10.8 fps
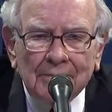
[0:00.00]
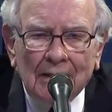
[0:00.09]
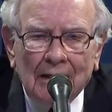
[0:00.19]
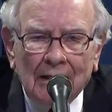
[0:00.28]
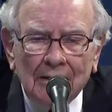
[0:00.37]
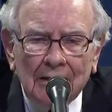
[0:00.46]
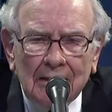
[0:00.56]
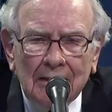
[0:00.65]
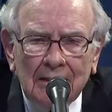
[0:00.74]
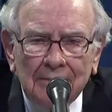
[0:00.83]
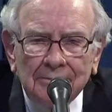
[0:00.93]
on
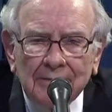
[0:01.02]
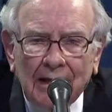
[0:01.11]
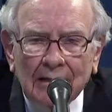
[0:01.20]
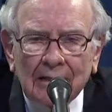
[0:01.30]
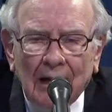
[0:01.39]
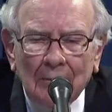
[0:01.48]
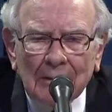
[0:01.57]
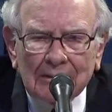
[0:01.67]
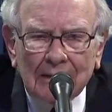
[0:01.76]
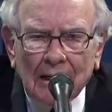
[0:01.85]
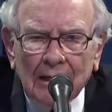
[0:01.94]
the
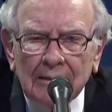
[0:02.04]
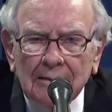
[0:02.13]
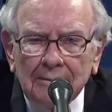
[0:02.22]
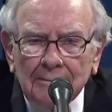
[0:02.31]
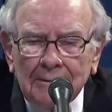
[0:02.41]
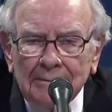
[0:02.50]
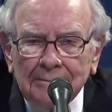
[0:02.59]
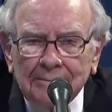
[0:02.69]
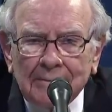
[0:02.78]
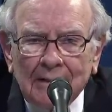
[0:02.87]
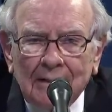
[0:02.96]
economic side
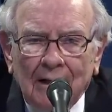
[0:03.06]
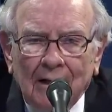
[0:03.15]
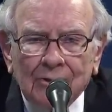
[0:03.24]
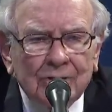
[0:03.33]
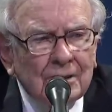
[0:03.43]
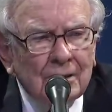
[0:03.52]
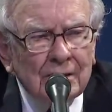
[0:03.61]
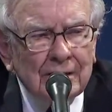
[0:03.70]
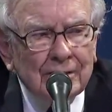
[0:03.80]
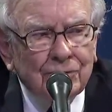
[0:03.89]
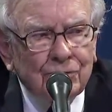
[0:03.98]
are
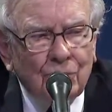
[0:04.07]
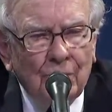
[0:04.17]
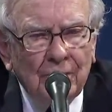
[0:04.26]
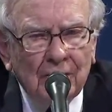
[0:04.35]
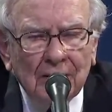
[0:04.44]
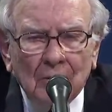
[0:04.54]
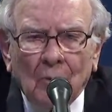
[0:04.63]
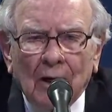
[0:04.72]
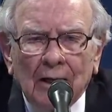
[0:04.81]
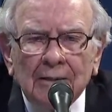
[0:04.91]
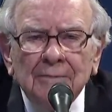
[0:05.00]
still extraordinarily
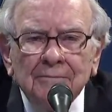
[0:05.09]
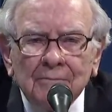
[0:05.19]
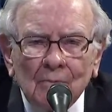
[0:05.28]
wide.